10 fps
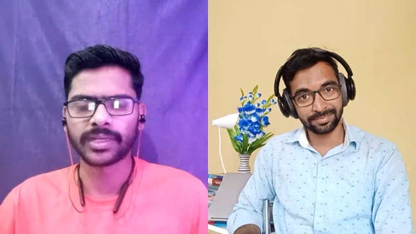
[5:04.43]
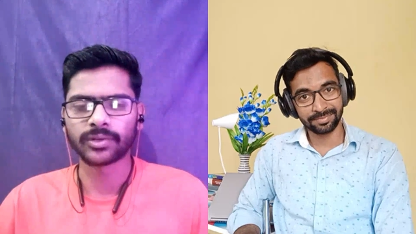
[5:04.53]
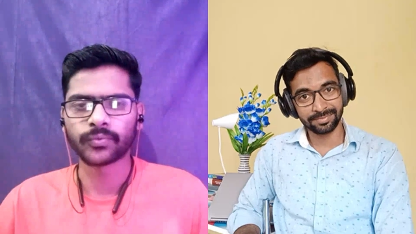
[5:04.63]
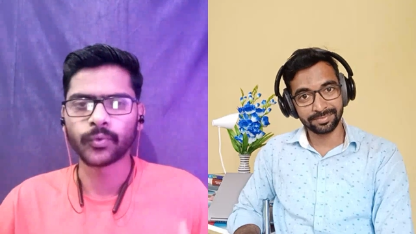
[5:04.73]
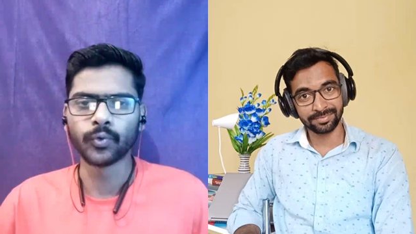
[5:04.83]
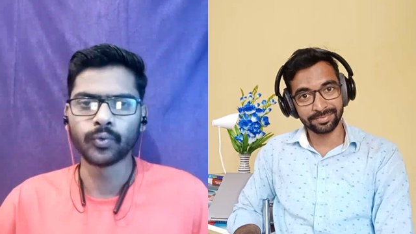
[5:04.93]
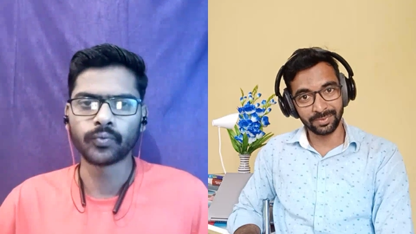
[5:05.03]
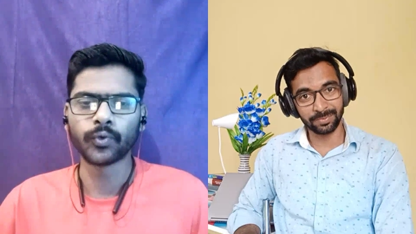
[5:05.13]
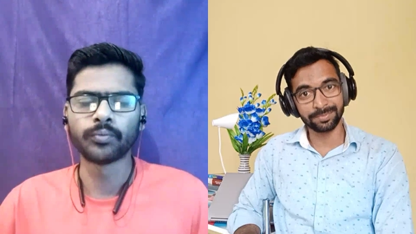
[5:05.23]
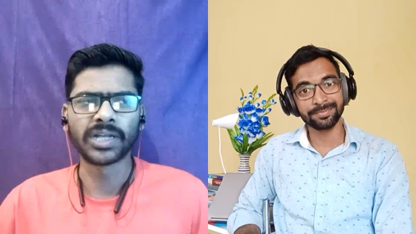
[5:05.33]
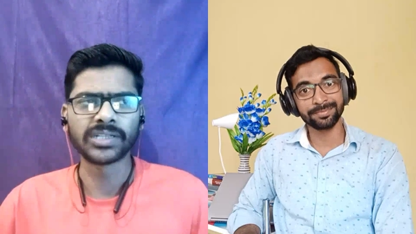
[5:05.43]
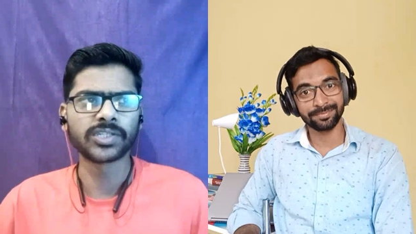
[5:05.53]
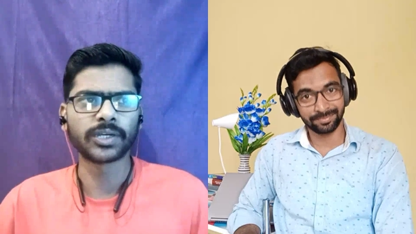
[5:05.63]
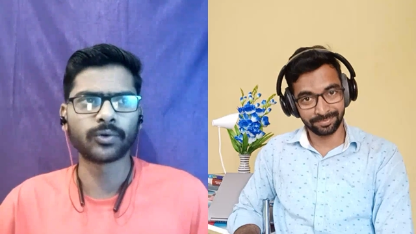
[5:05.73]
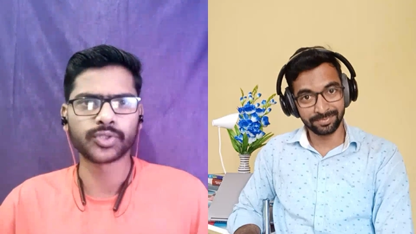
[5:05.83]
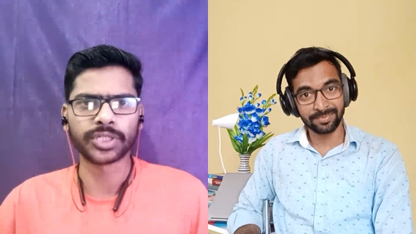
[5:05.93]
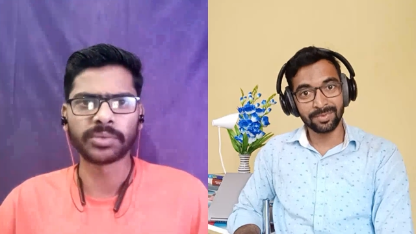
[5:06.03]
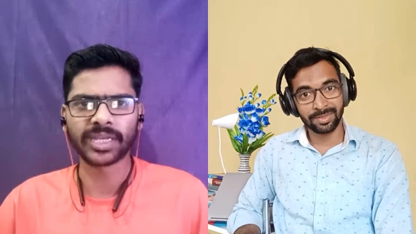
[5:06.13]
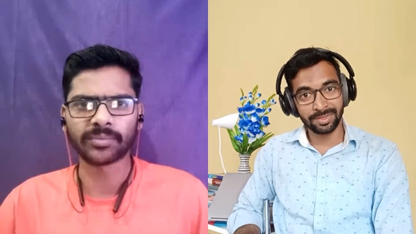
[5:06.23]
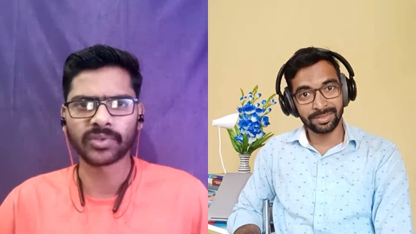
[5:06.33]
Speaker 1: uh, like in a few mm. few months ago
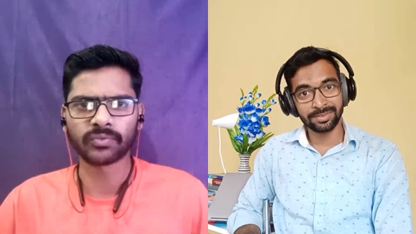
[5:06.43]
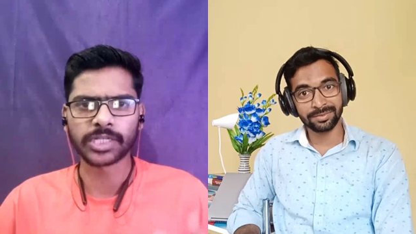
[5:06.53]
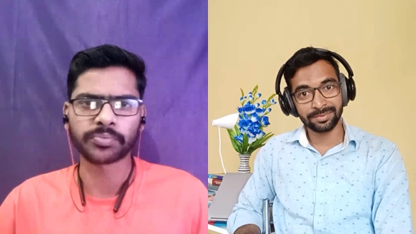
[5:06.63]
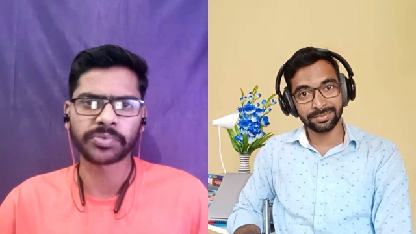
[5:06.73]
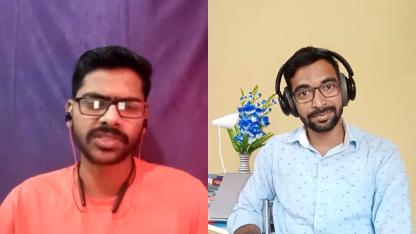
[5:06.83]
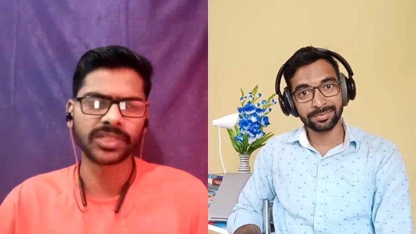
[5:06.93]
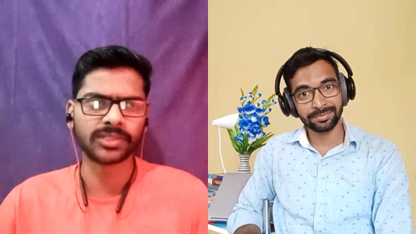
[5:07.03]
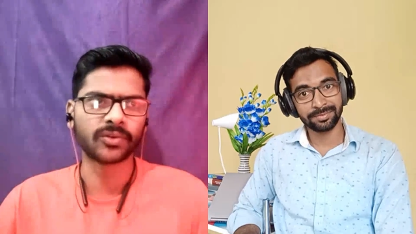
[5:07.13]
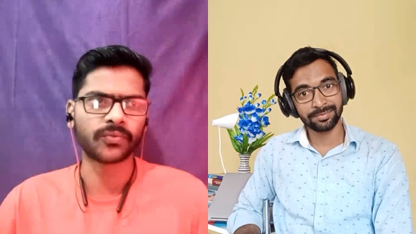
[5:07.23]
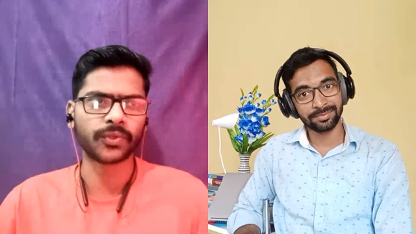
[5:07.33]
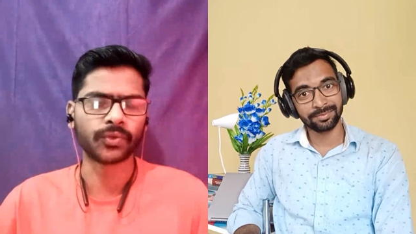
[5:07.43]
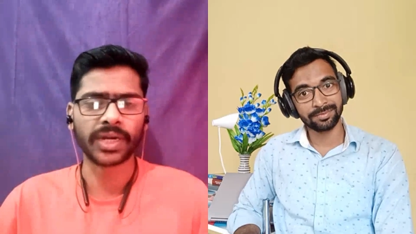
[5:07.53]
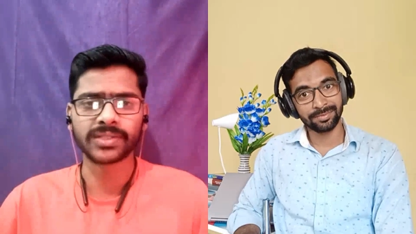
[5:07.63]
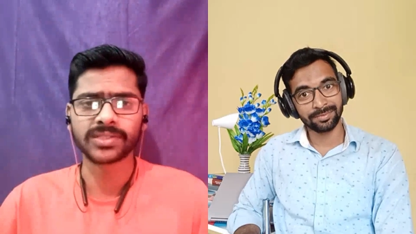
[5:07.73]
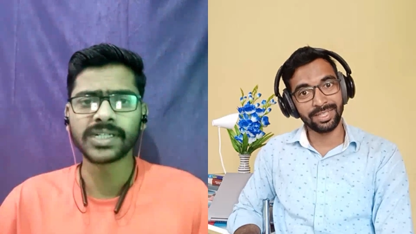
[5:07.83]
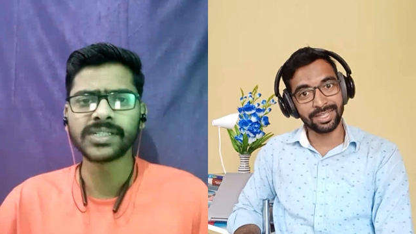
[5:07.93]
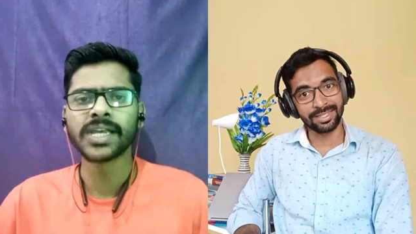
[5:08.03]
she became the vice president of the united